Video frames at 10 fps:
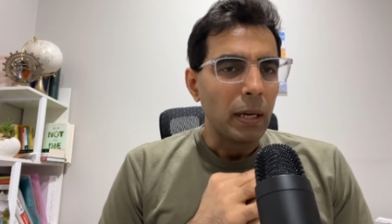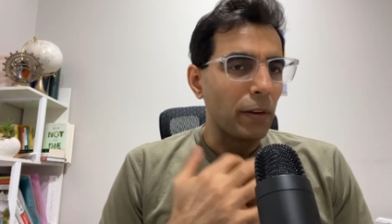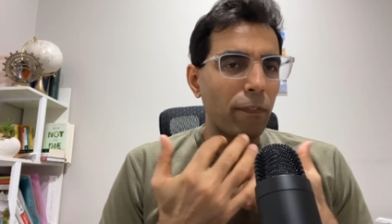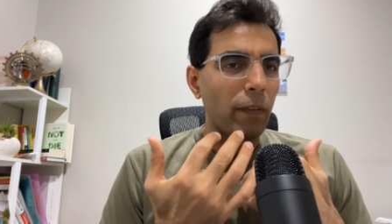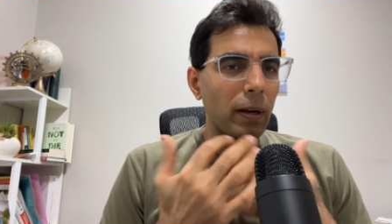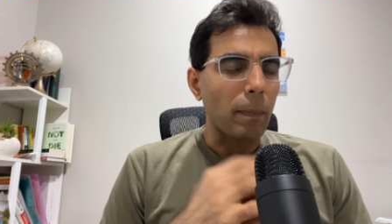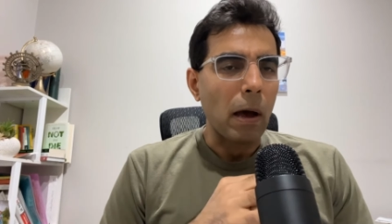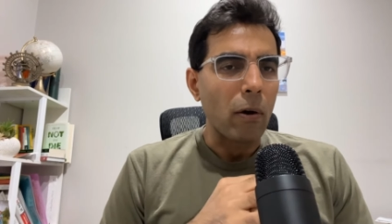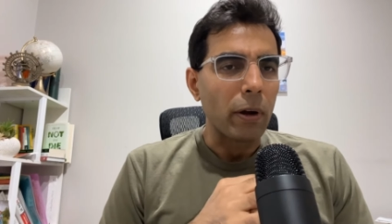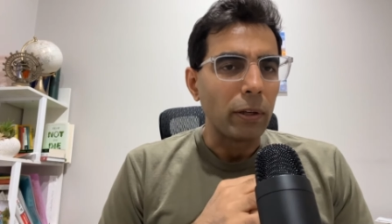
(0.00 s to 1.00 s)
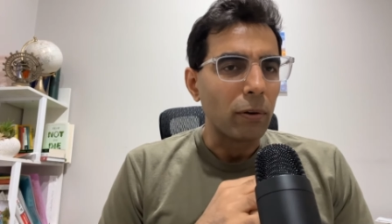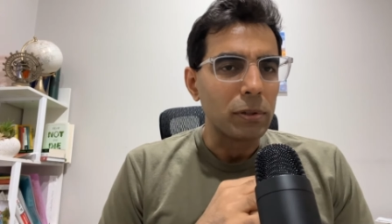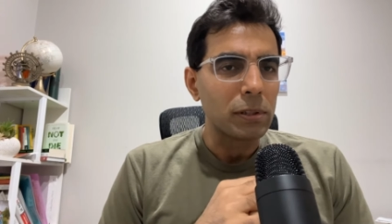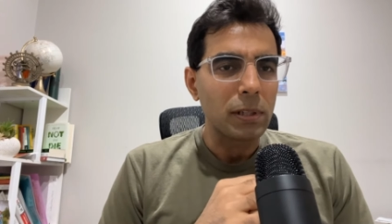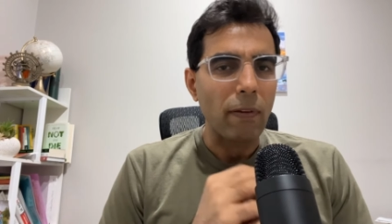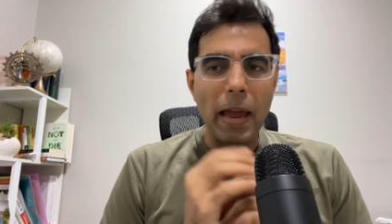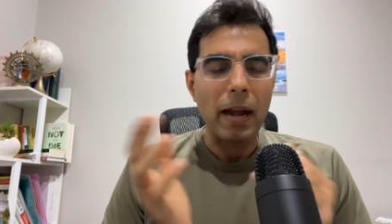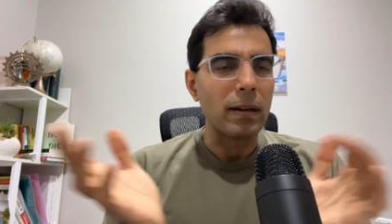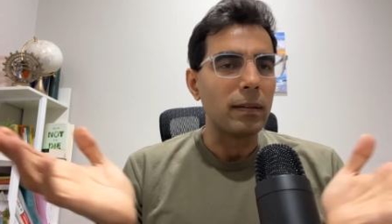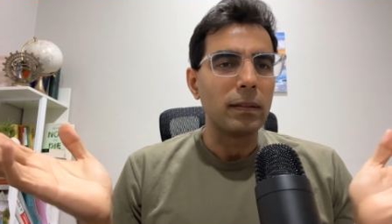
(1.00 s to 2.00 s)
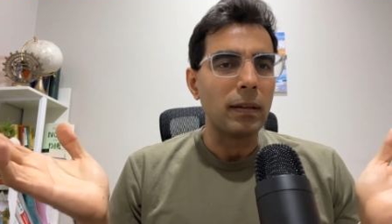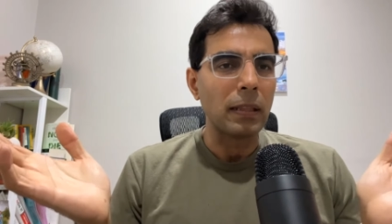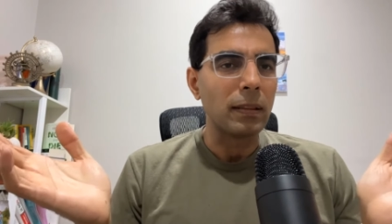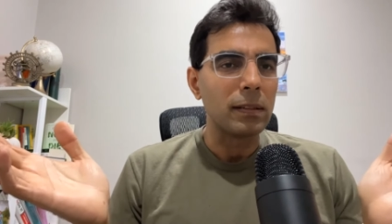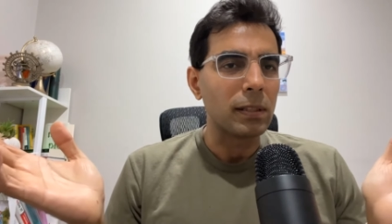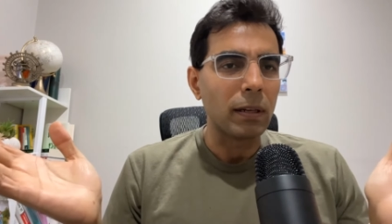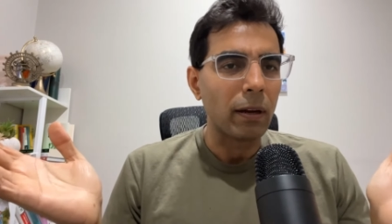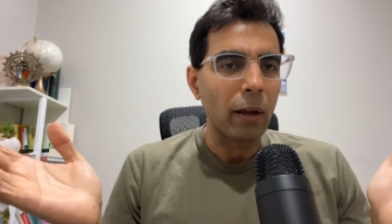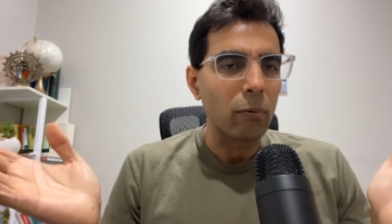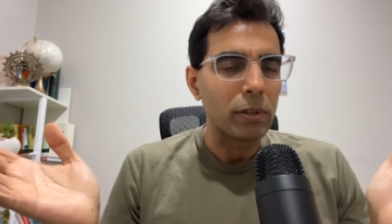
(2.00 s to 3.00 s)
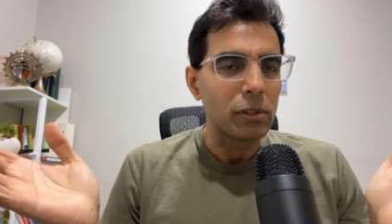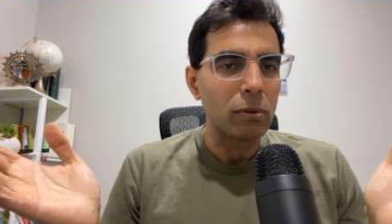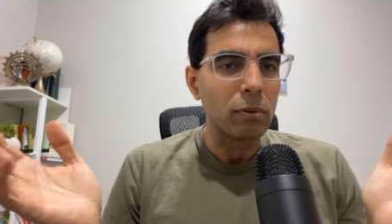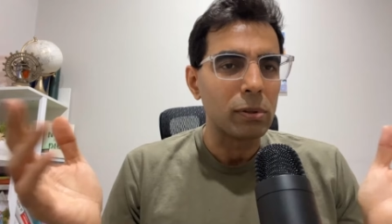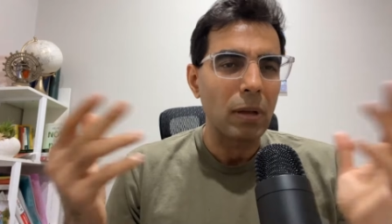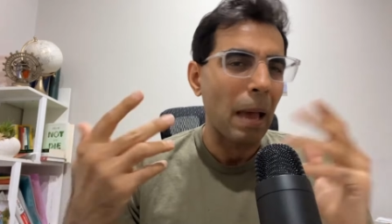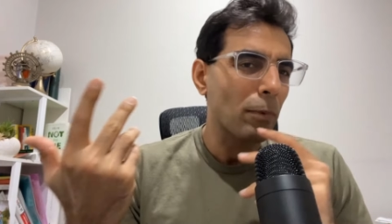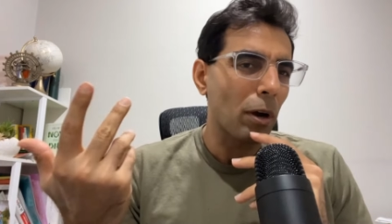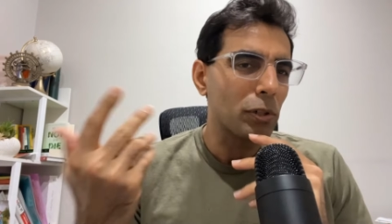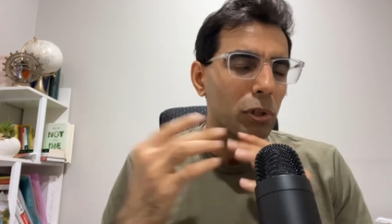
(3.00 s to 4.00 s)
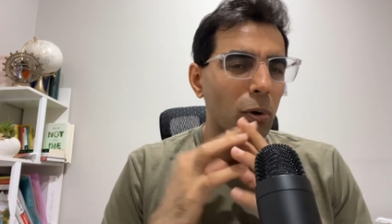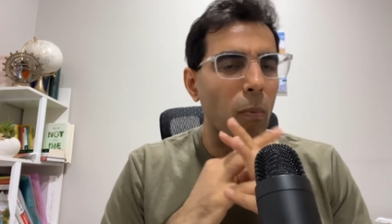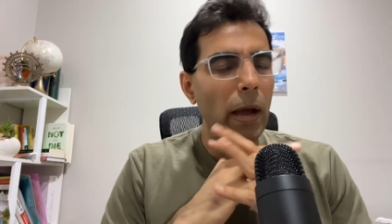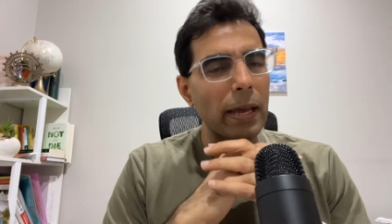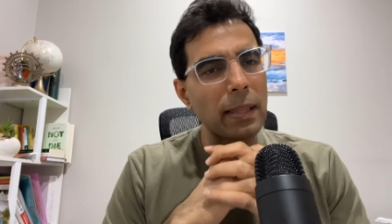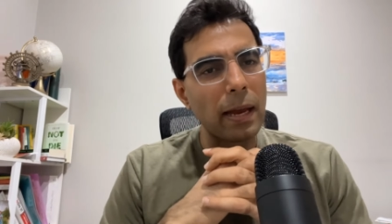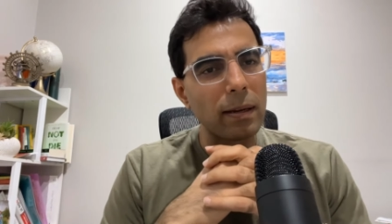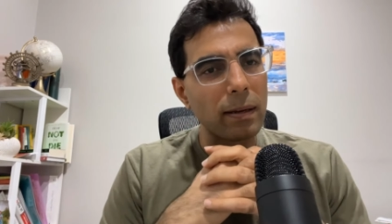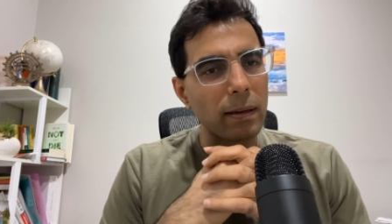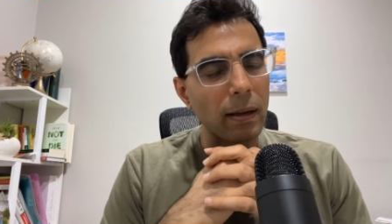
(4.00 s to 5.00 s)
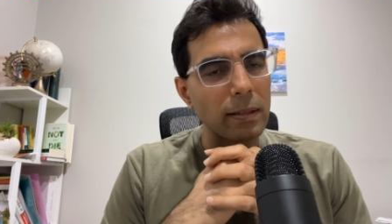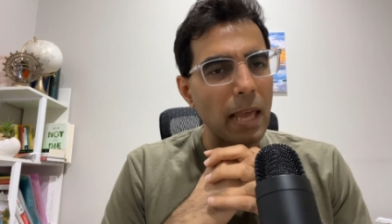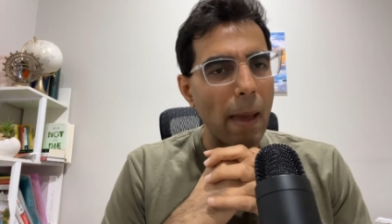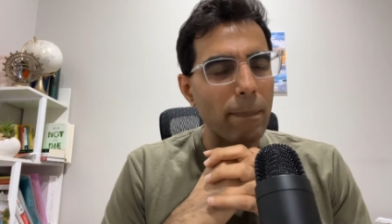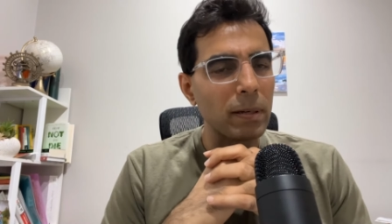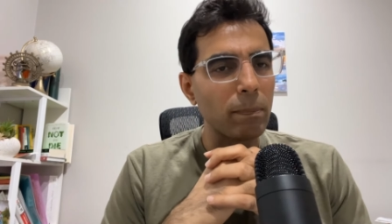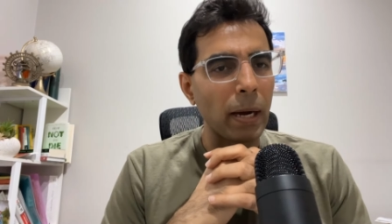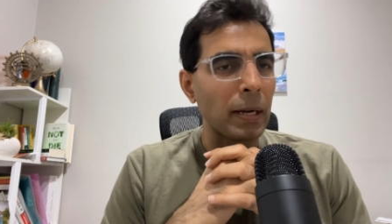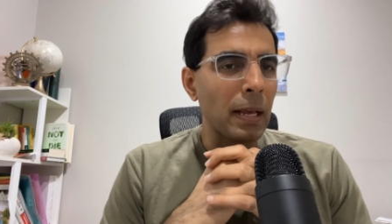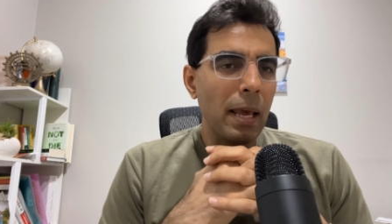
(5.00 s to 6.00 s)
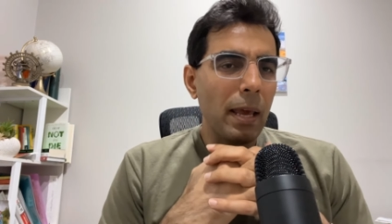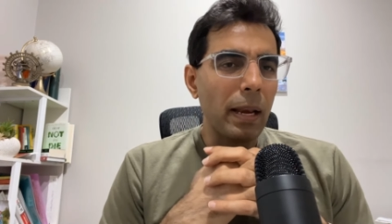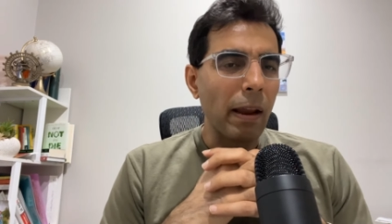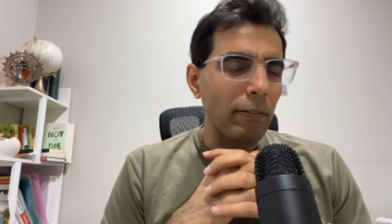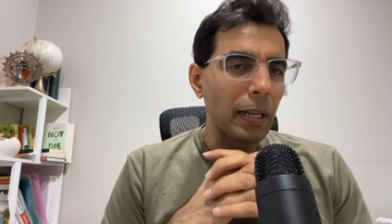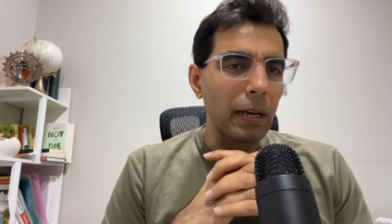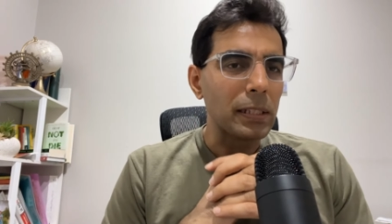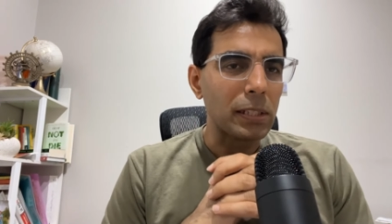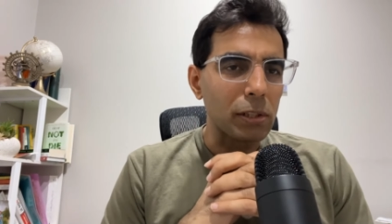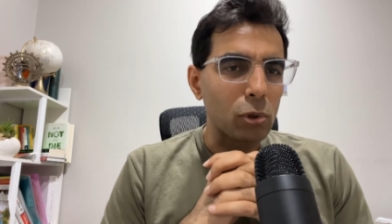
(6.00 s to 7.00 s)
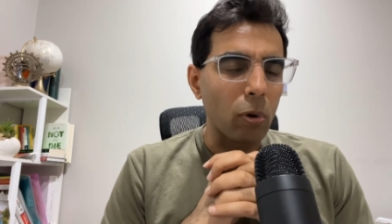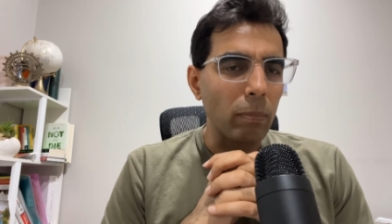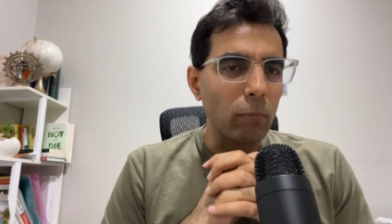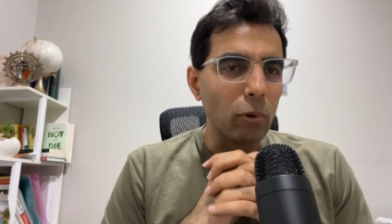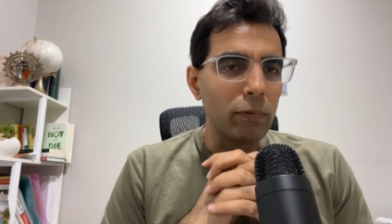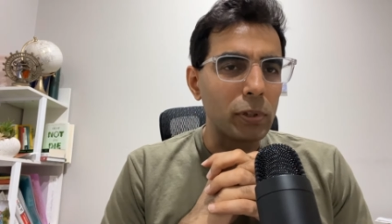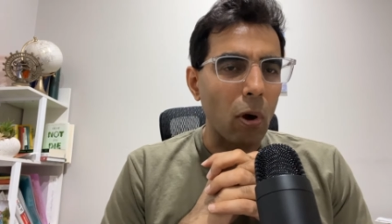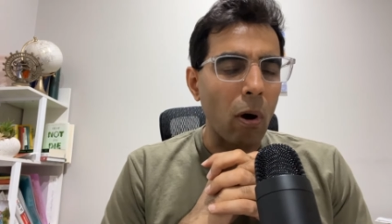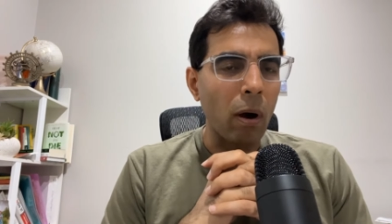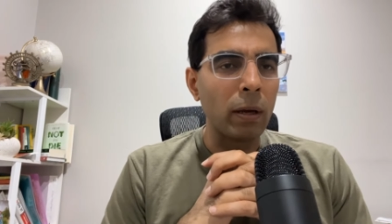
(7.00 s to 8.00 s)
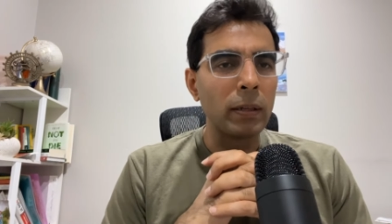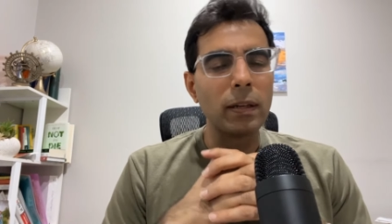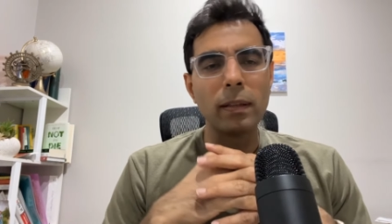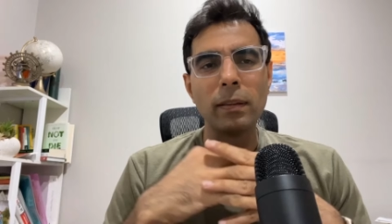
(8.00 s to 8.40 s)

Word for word: different about it? You could just have had done this in a regular school. So I'm not sure why that uh, has happened. But nevertheless, the story moves on.